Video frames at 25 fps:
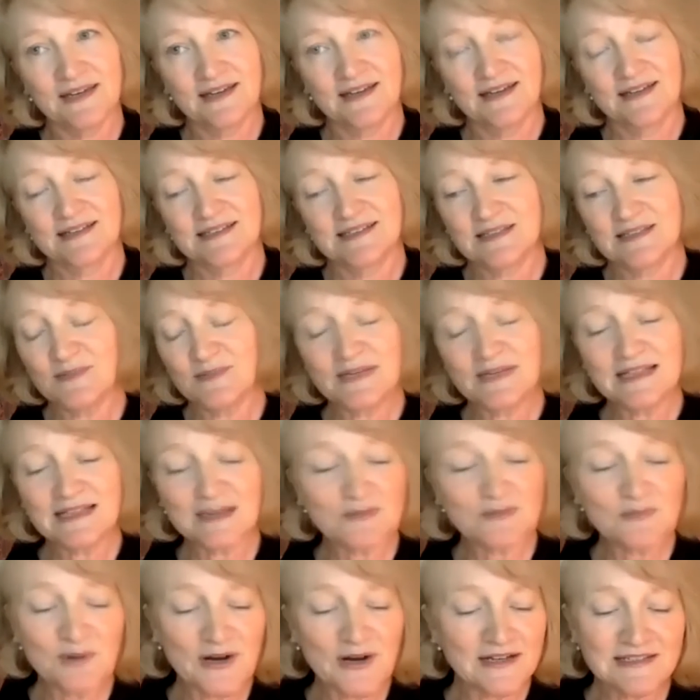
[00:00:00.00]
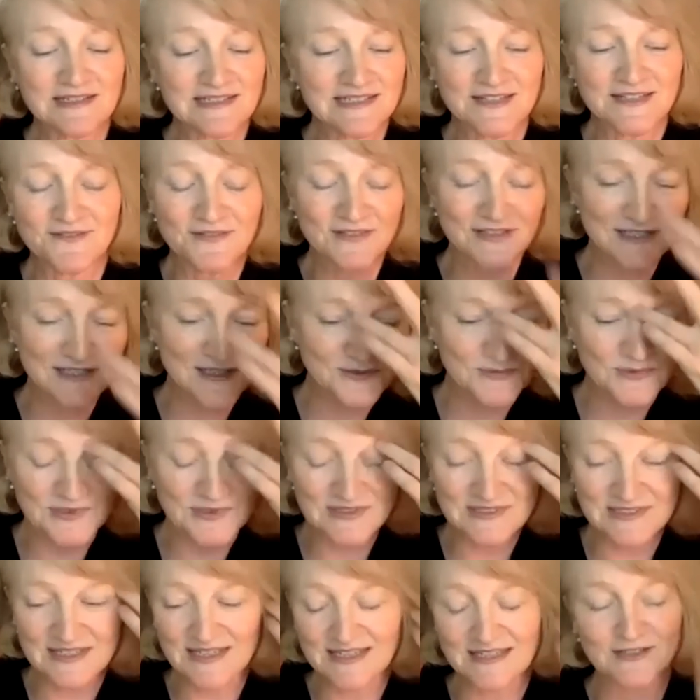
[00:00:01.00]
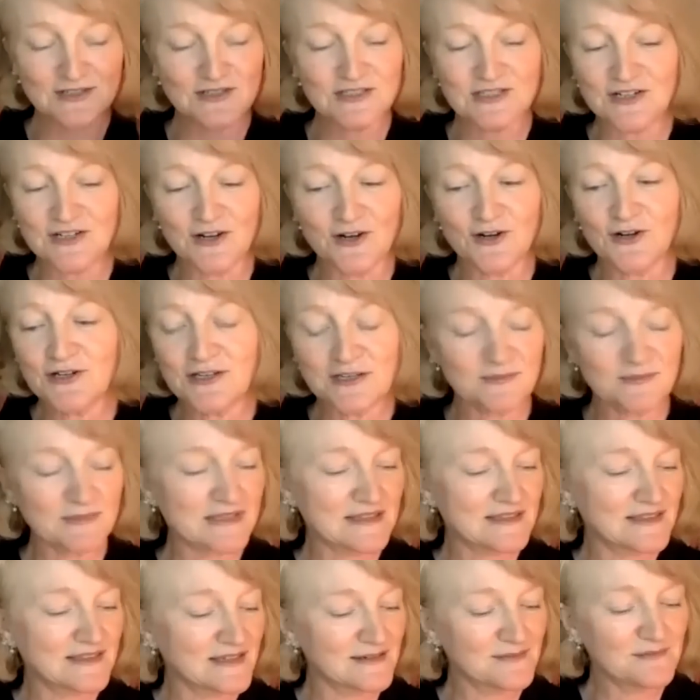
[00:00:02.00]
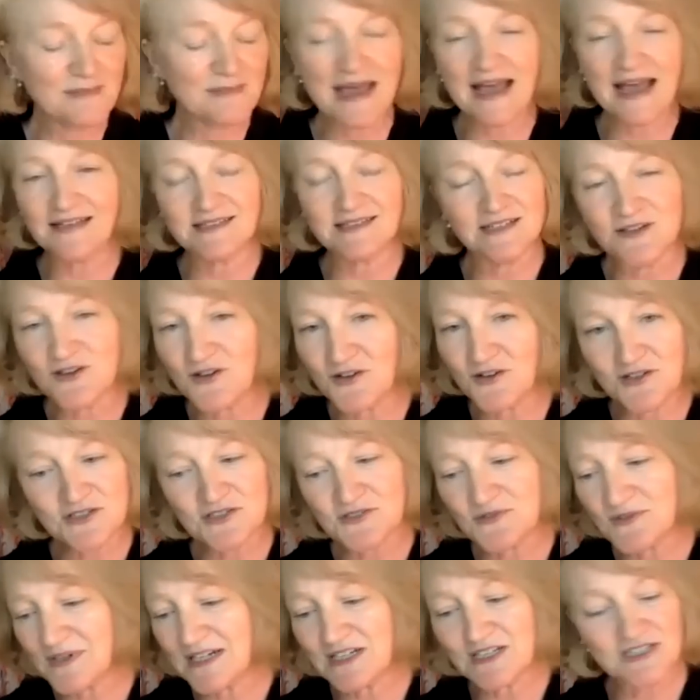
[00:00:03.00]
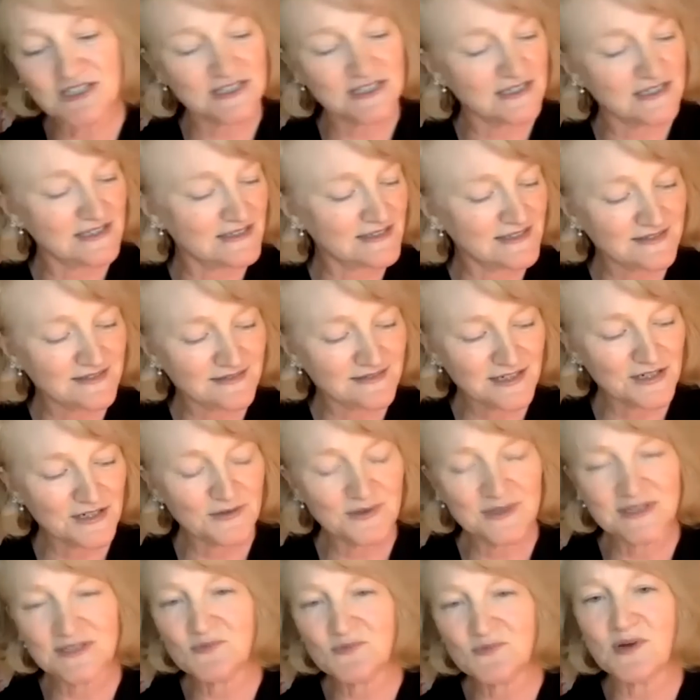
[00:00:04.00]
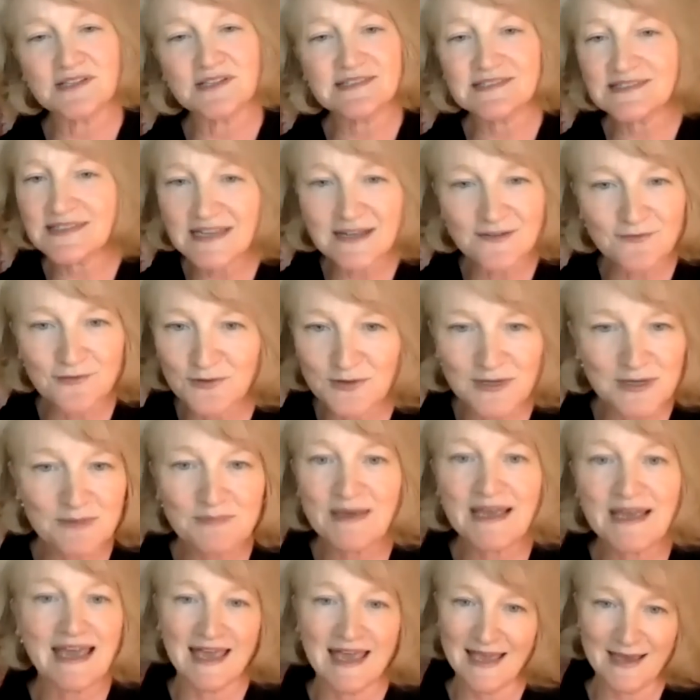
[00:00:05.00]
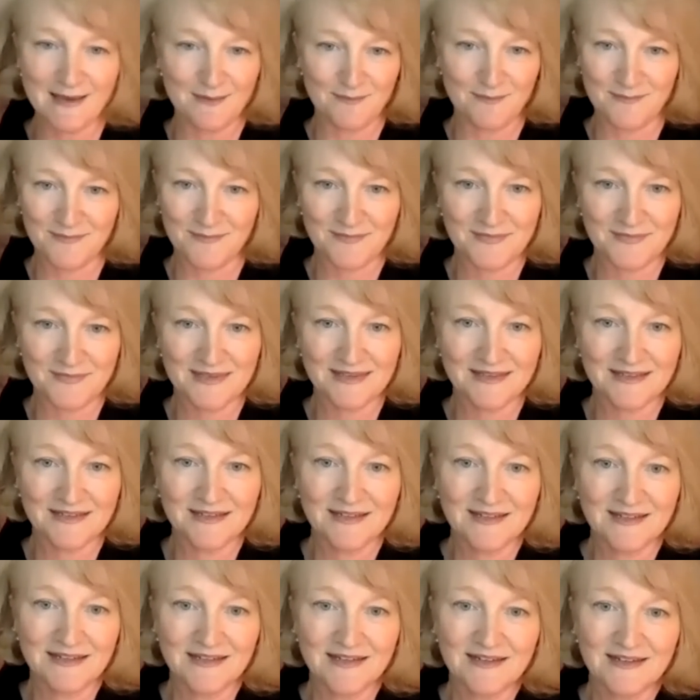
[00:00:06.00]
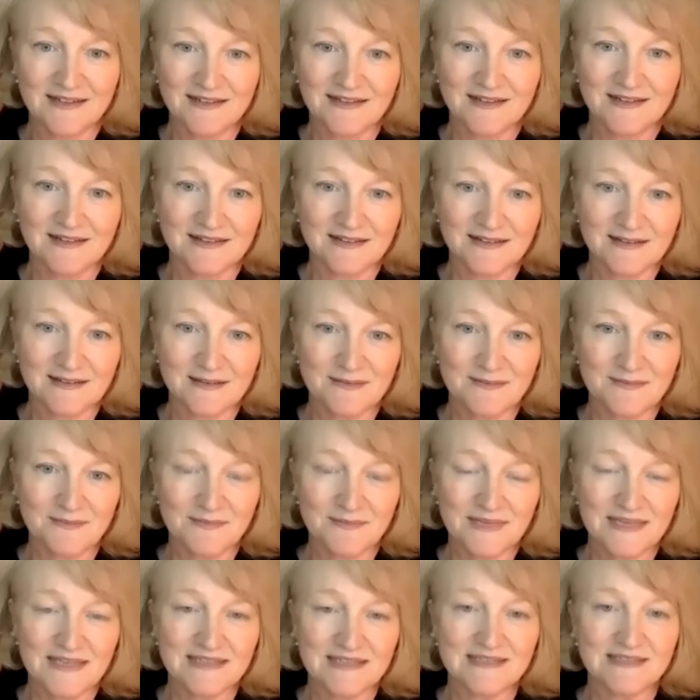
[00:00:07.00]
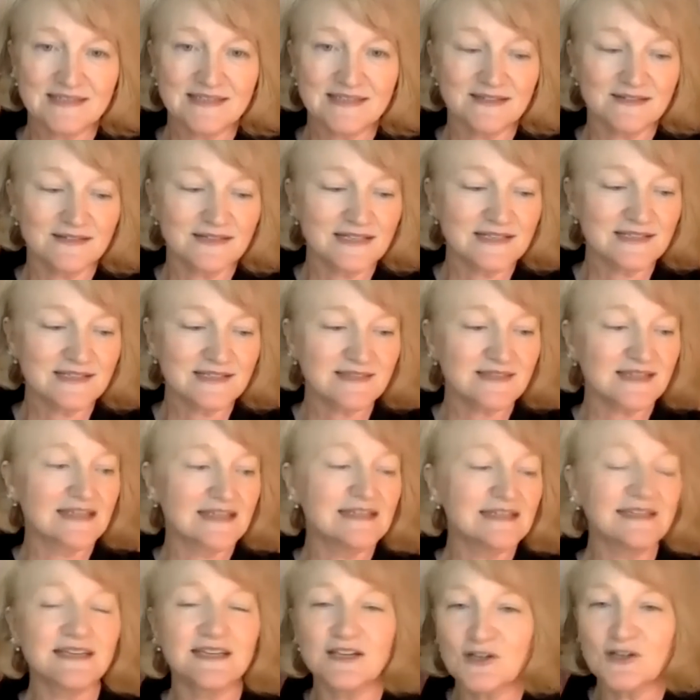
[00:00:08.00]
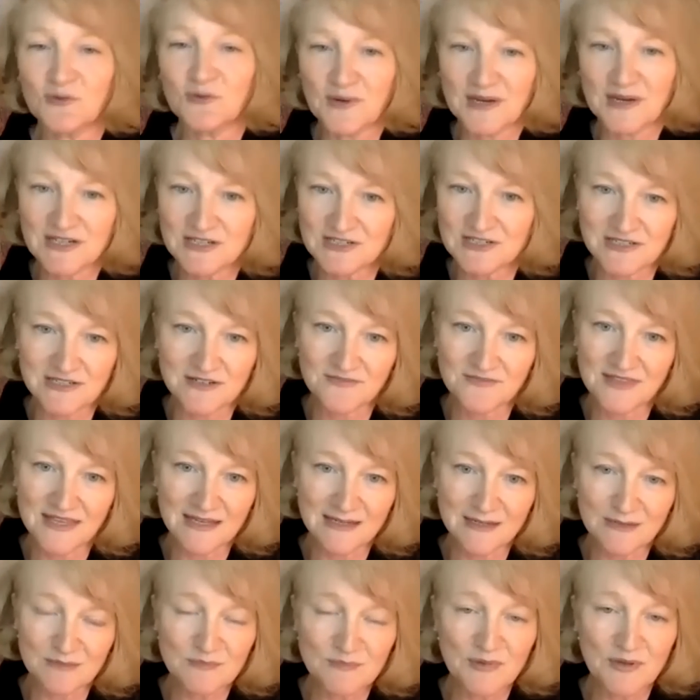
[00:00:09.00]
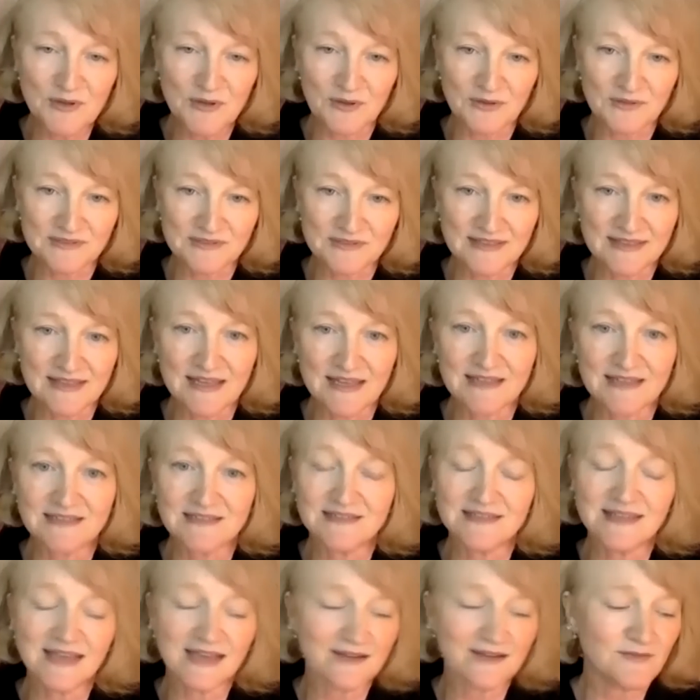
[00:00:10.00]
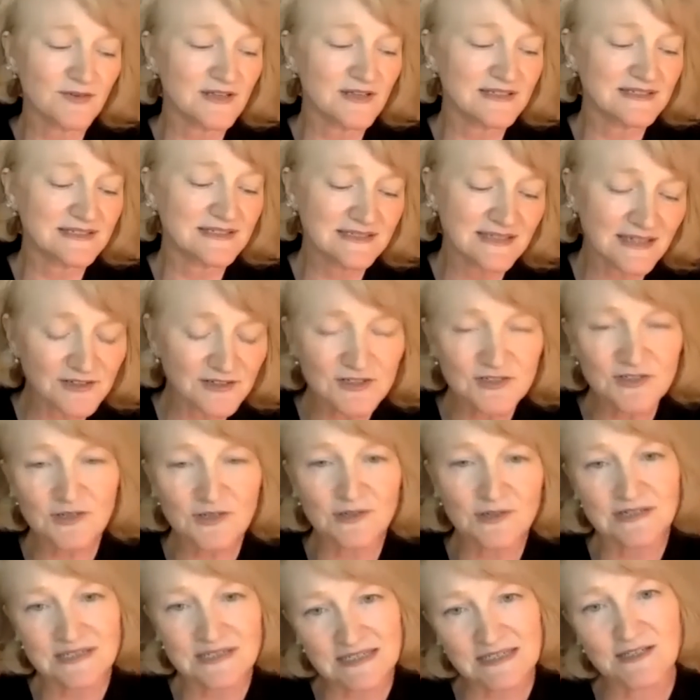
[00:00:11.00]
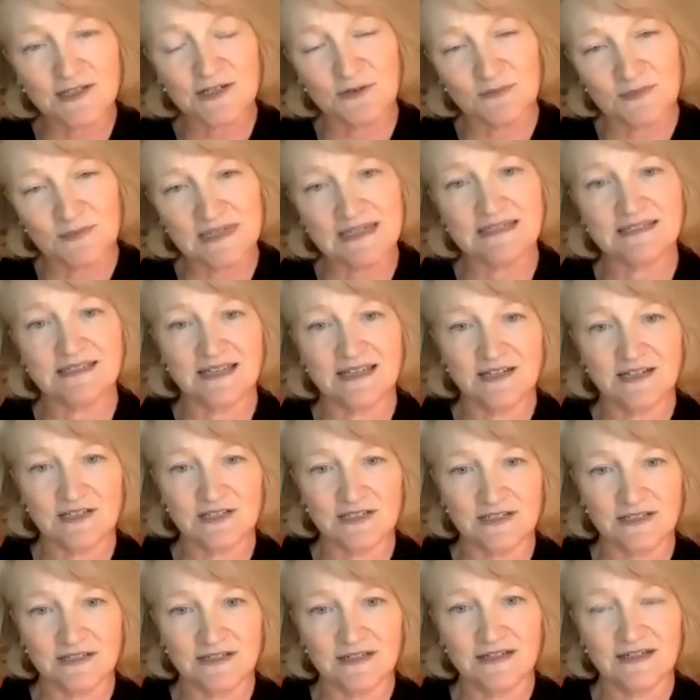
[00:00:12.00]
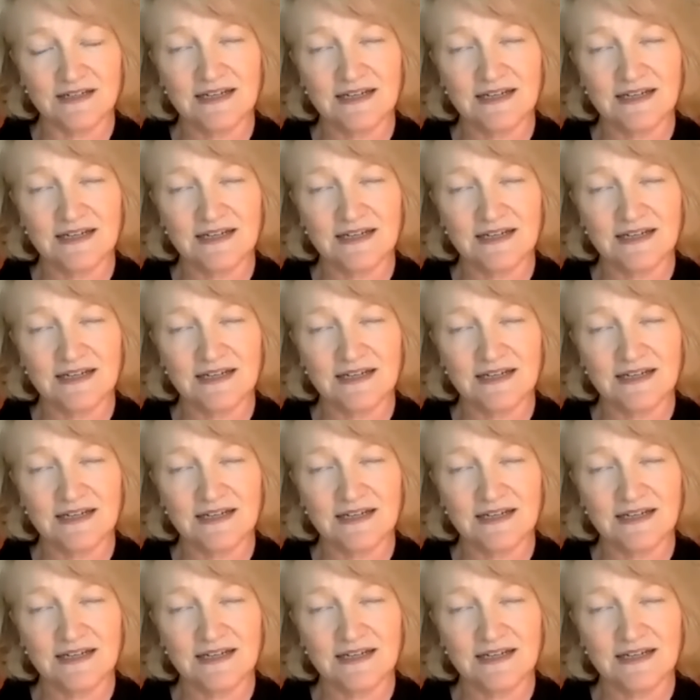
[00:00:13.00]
somebody like Bryan Stevenson will say there's an argument that mass incarceration is what slavery became. It's the continuation of that impulse and that essential dehumanization,